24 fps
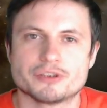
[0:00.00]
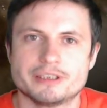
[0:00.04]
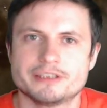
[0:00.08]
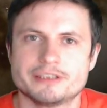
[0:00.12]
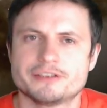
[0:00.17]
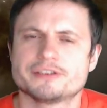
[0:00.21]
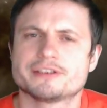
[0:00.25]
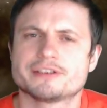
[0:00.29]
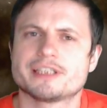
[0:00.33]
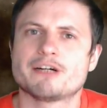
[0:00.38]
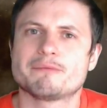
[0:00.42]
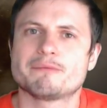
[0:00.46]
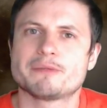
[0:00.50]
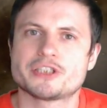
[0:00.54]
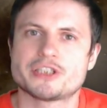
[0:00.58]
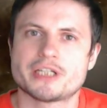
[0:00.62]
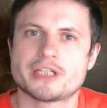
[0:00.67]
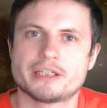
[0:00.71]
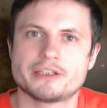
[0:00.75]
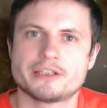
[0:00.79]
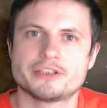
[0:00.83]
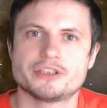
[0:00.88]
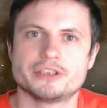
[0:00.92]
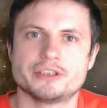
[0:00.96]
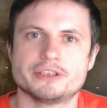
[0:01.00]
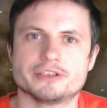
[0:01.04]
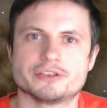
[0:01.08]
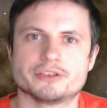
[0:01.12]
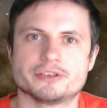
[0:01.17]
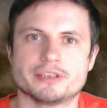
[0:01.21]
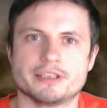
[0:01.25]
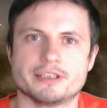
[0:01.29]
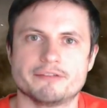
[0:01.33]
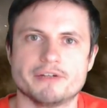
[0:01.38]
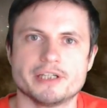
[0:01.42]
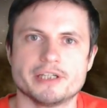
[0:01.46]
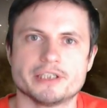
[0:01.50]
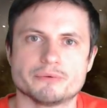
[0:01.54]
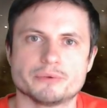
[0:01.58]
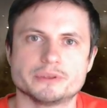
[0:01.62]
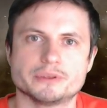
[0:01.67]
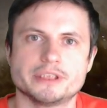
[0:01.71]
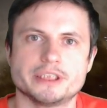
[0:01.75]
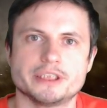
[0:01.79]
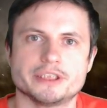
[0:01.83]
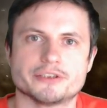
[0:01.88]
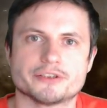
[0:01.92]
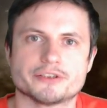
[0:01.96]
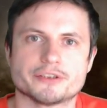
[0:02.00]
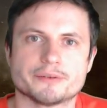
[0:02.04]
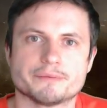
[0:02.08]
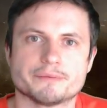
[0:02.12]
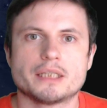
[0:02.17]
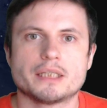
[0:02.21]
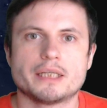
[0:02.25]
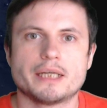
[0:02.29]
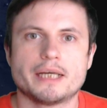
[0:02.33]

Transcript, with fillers: This is how much energy this event released.